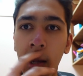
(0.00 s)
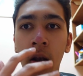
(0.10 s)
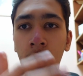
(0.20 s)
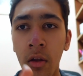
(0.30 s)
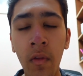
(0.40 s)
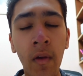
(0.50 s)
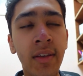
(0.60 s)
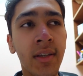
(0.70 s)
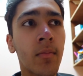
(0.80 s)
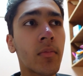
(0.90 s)
Look on the
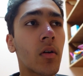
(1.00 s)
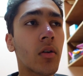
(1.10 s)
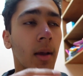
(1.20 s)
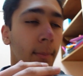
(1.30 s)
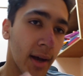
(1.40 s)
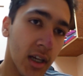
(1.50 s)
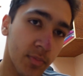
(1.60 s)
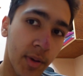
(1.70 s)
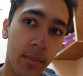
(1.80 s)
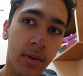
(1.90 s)
exam board, look at past
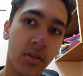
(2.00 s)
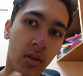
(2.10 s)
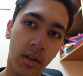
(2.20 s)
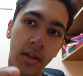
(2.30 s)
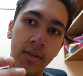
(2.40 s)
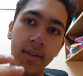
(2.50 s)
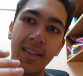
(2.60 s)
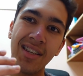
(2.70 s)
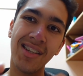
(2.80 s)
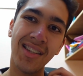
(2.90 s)
papers, look at the
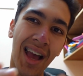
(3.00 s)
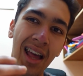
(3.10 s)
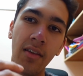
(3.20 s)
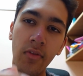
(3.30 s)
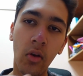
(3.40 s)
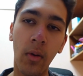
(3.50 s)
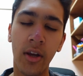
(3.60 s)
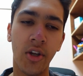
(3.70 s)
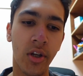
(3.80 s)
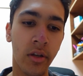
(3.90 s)
style of the
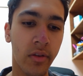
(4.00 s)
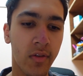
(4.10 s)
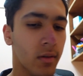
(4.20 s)
questions.